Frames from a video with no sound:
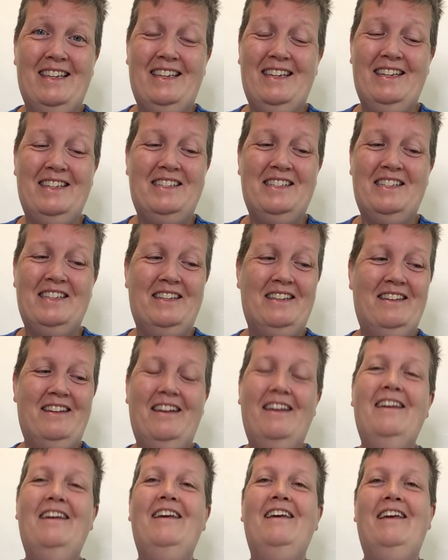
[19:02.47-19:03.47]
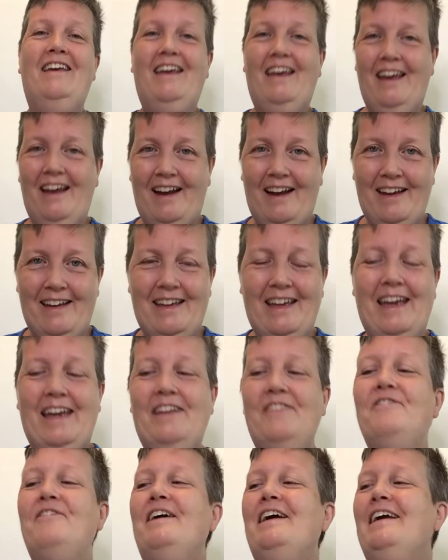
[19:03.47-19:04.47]
kitchen. I
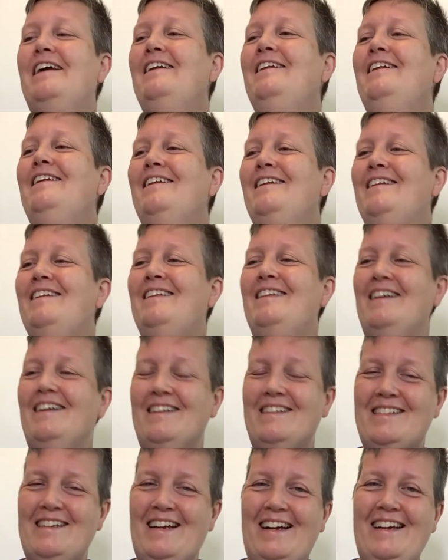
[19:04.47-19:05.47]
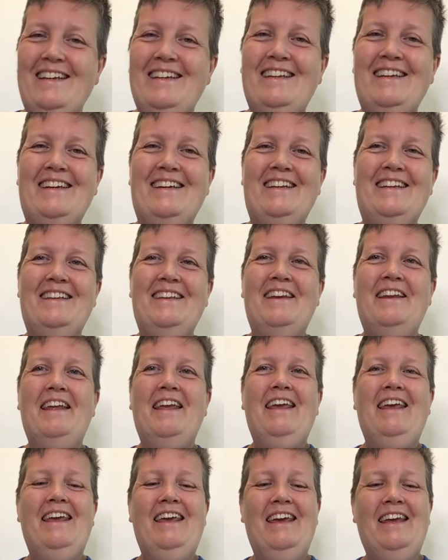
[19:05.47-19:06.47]
gained weight. Yes, I did.
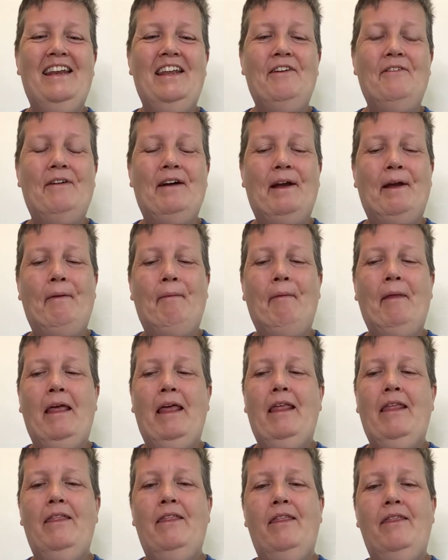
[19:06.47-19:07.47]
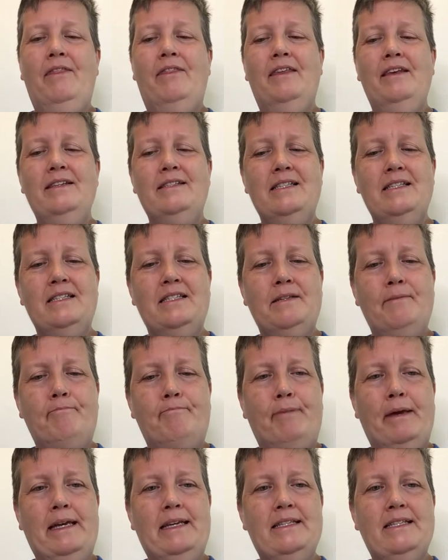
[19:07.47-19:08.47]
Anyway, this is the
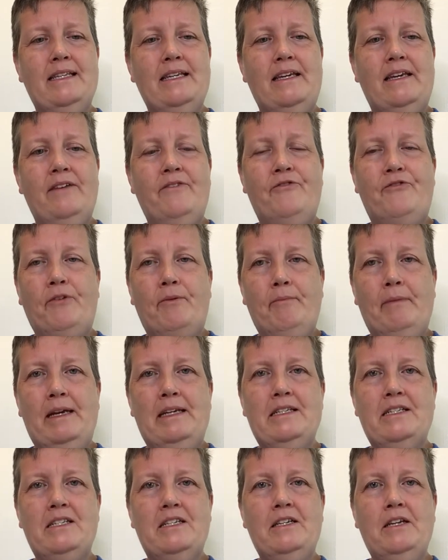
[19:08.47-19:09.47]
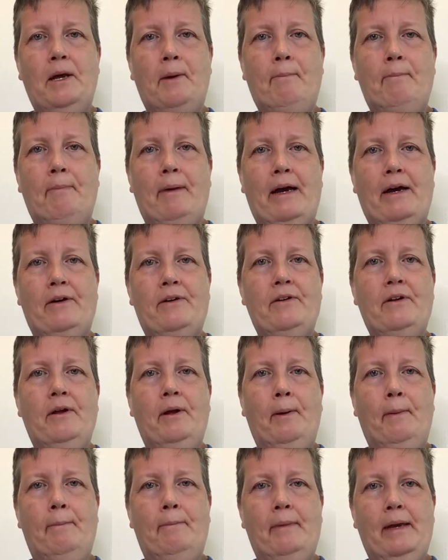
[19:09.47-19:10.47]
basic information about
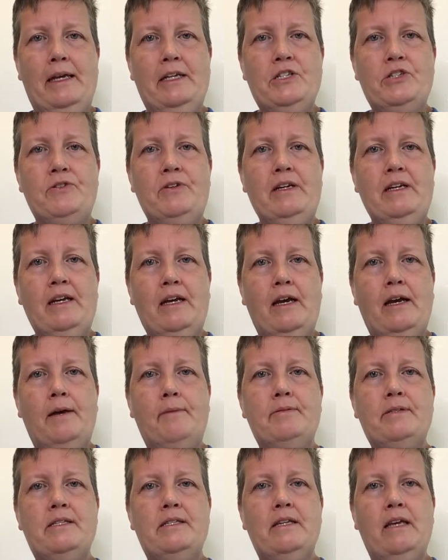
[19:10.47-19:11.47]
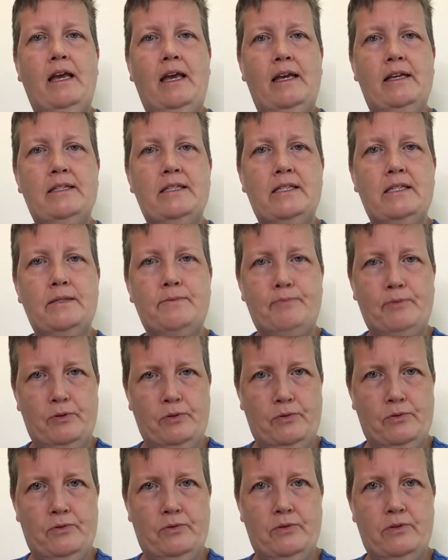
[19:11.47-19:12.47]
measuring cups and
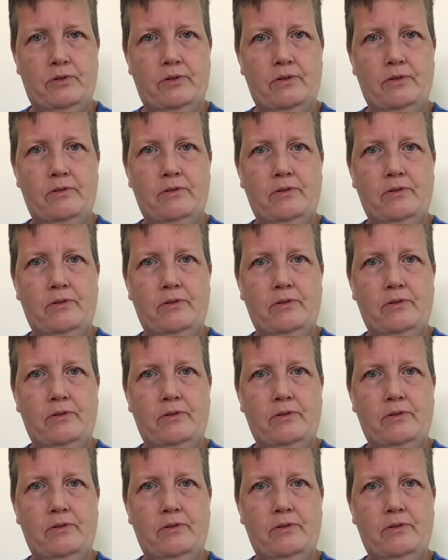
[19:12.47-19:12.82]
spoons